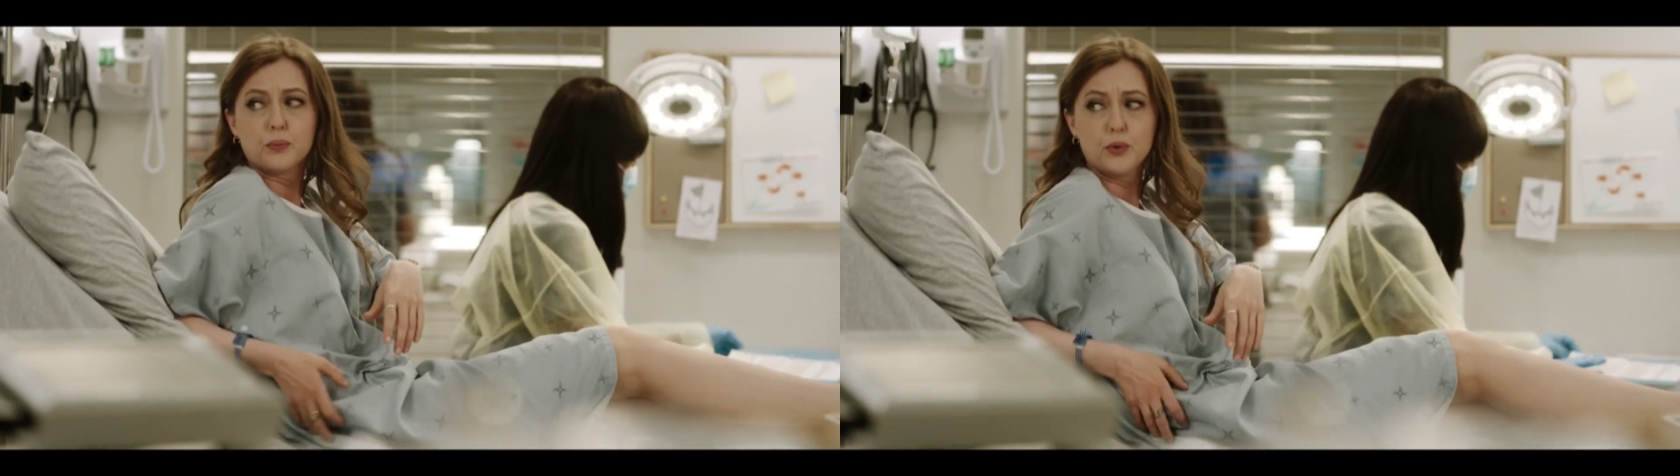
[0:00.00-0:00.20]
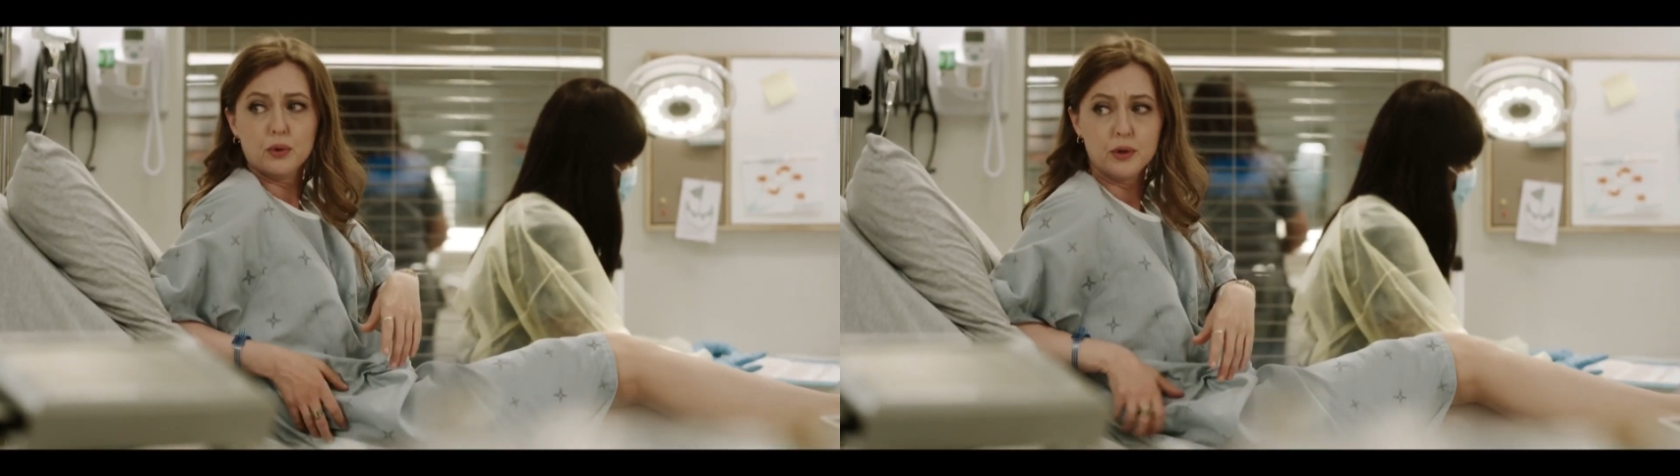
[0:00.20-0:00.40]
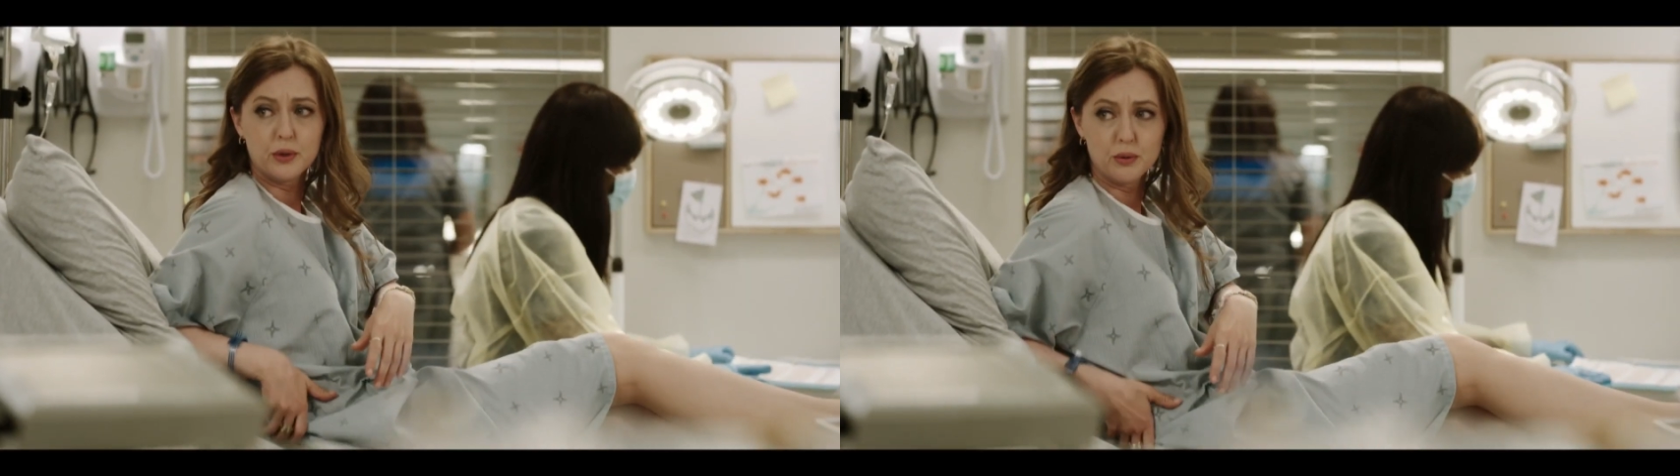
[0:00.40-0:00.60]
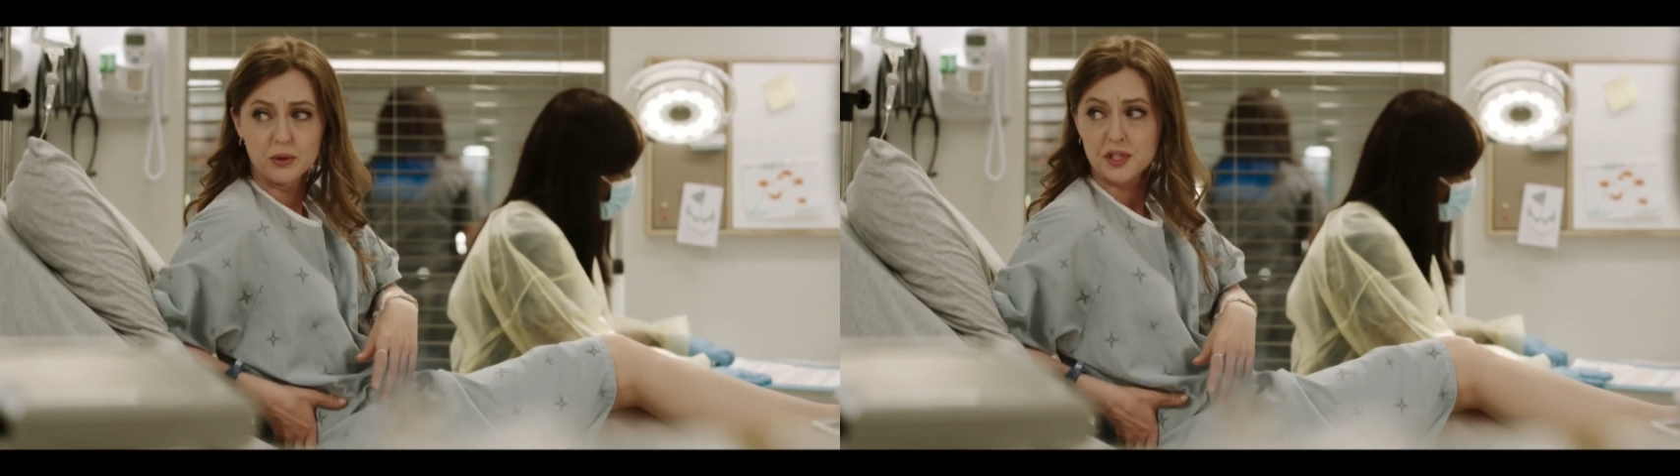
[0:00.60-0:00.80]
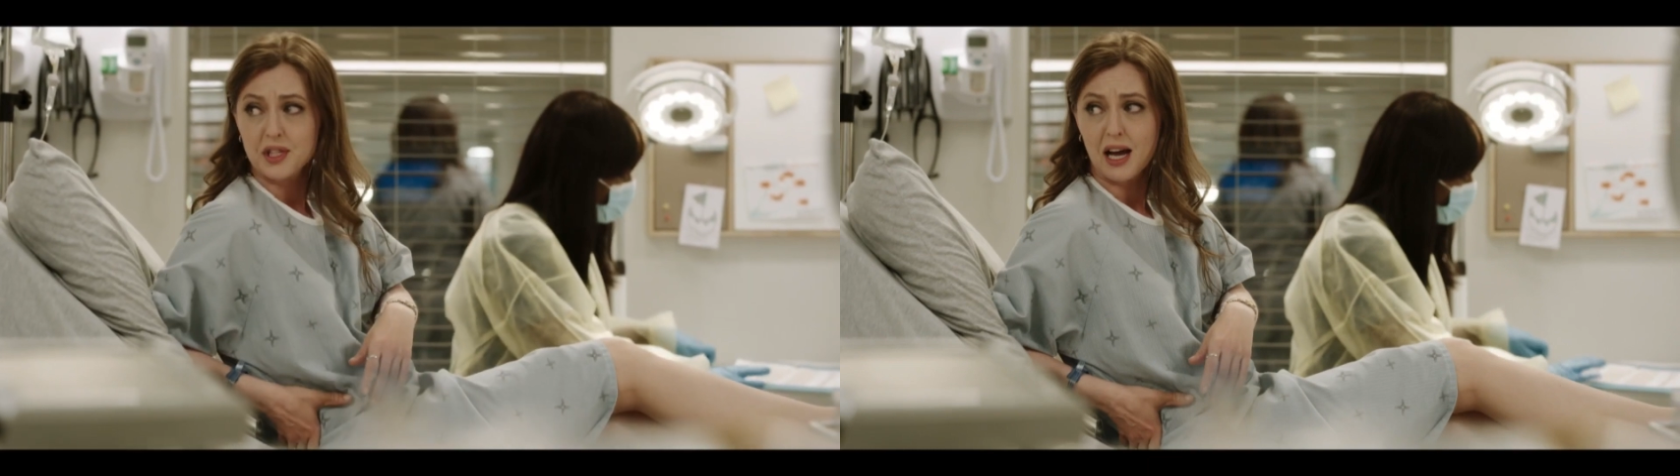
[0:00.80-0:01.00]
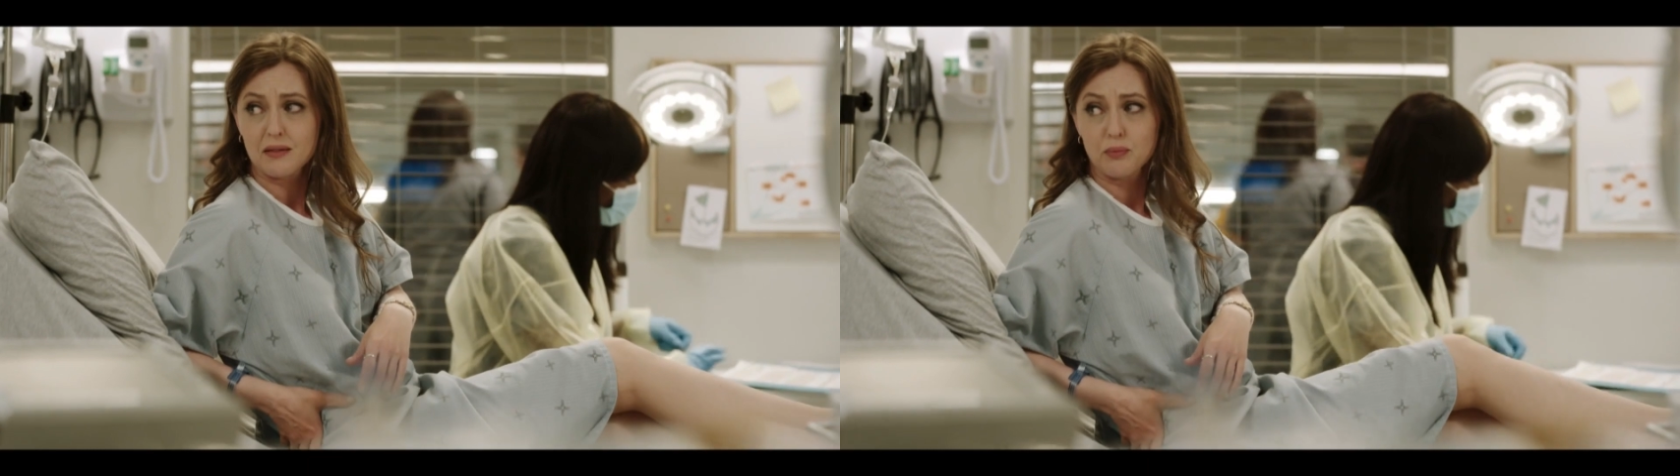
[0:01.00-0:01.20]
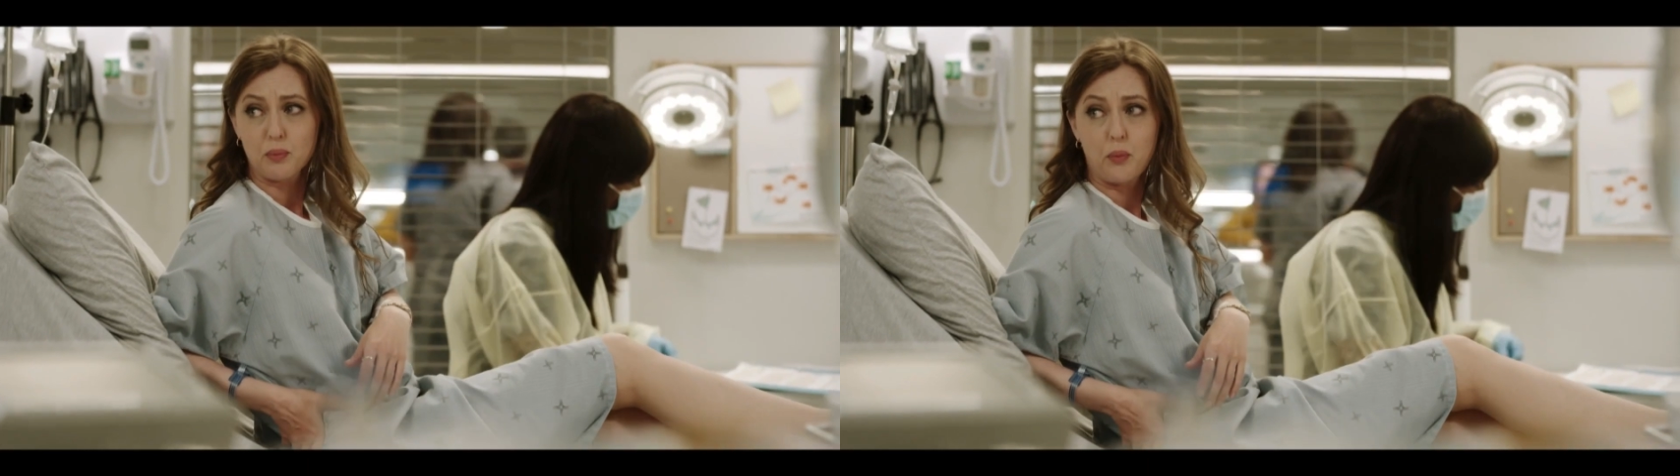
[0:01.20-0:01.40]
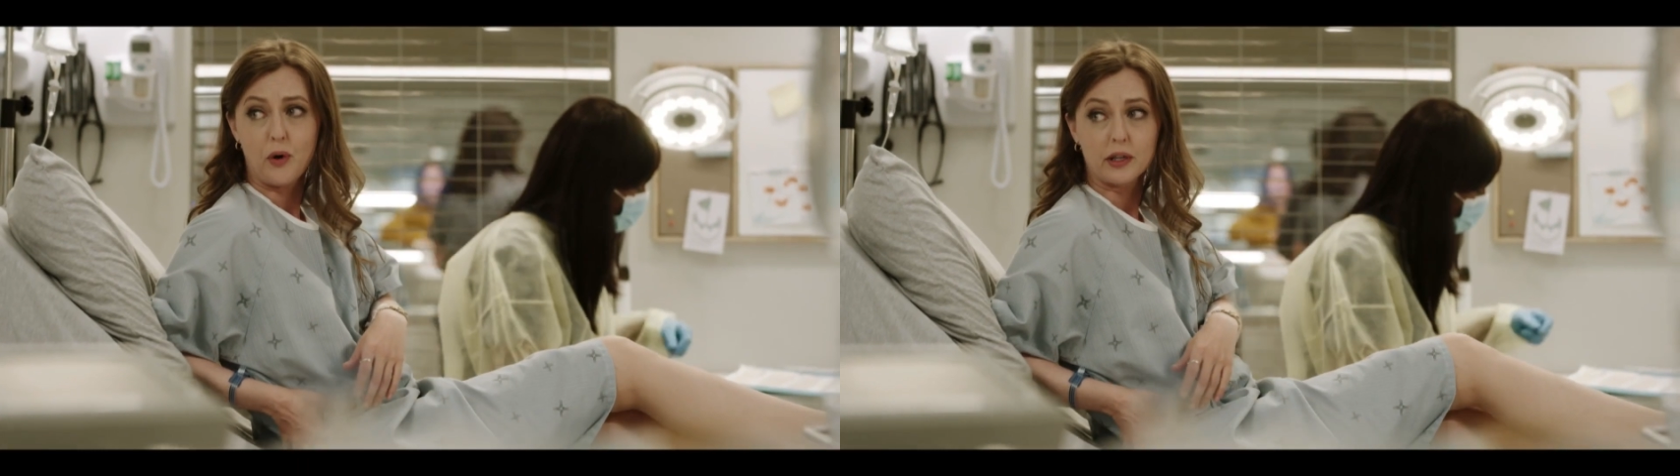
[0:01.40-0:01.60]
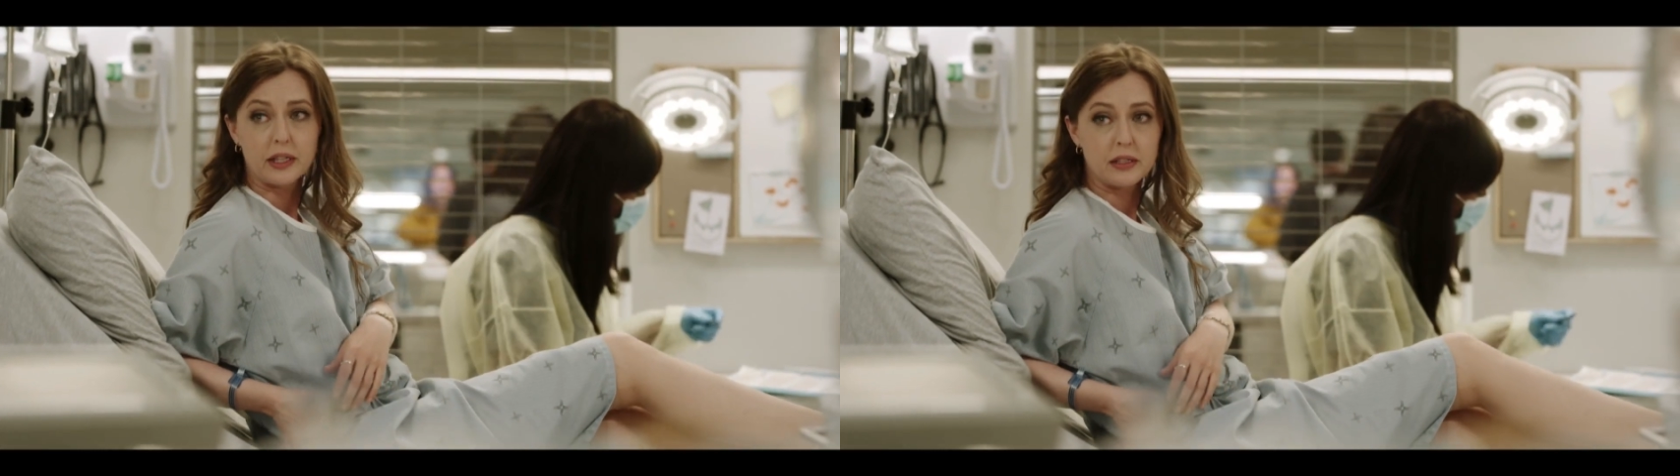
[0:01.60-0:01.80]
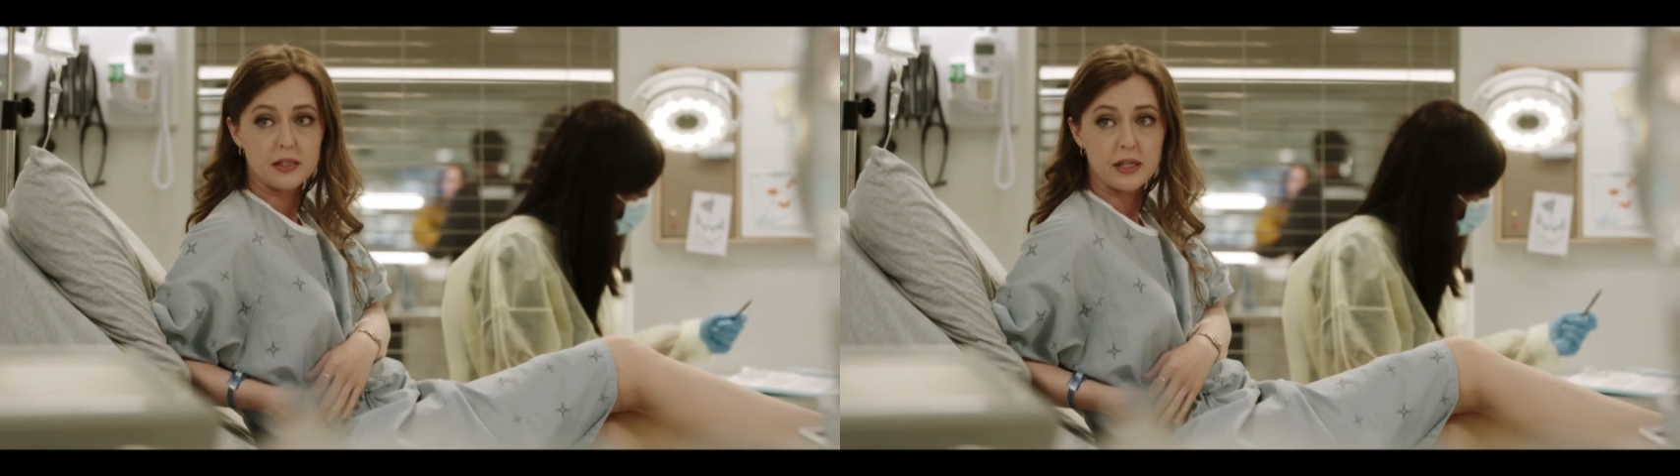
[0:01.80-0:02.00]
Well, who was that
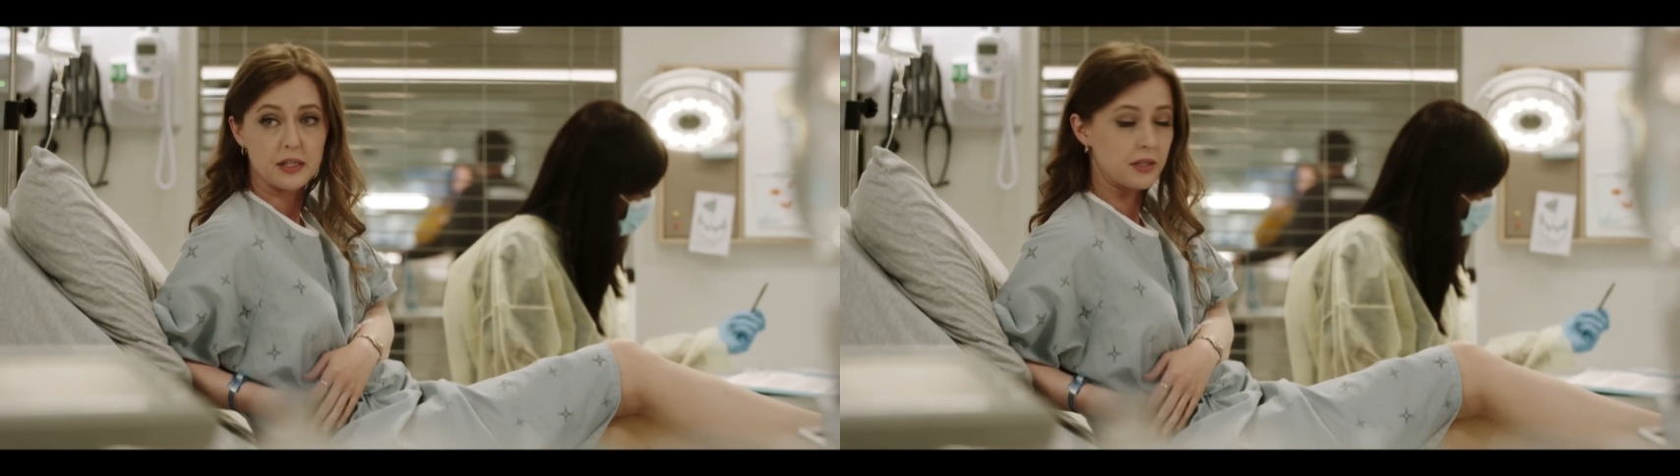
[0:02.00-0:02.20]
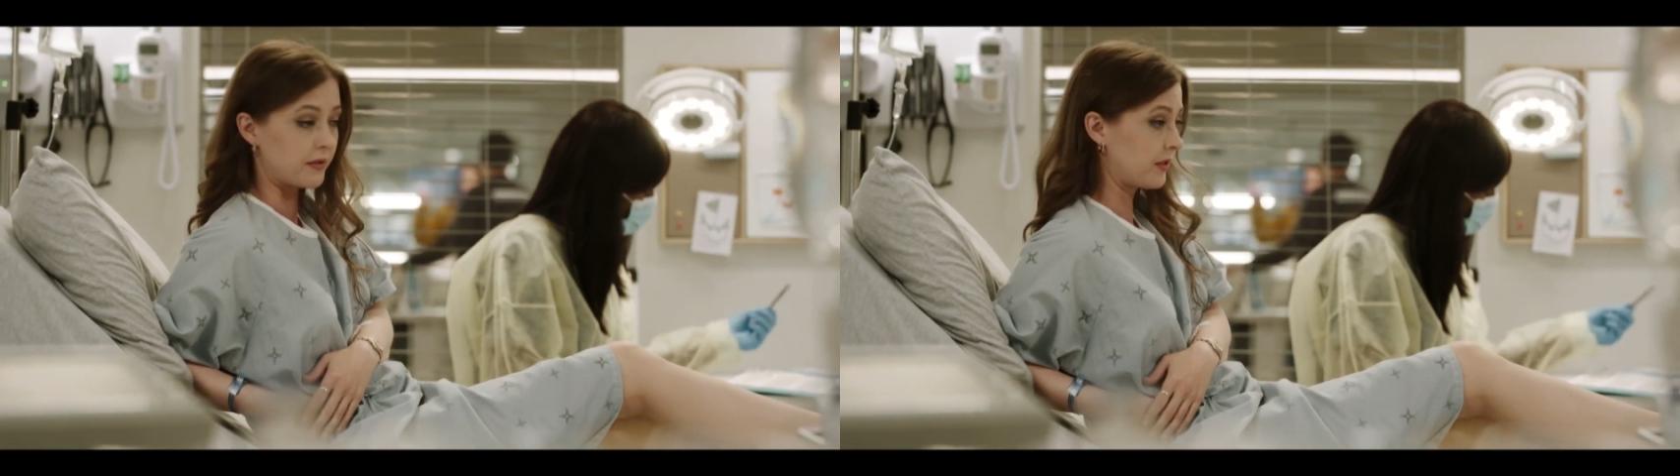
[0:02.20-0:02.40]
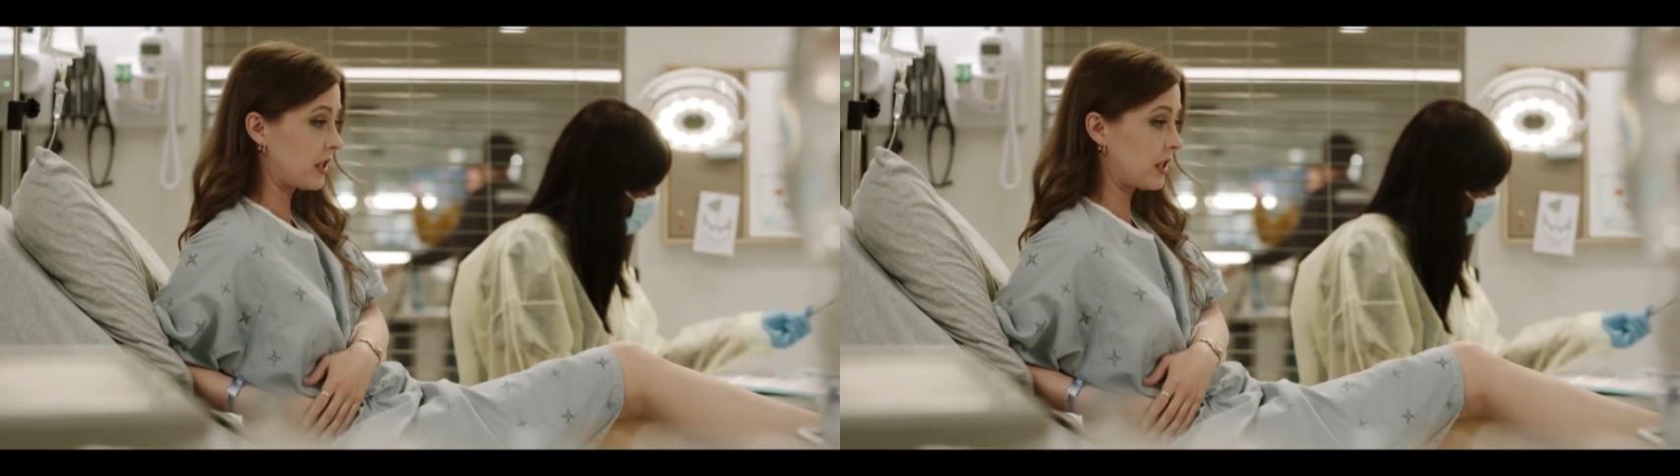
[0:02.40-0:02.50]
walking slice of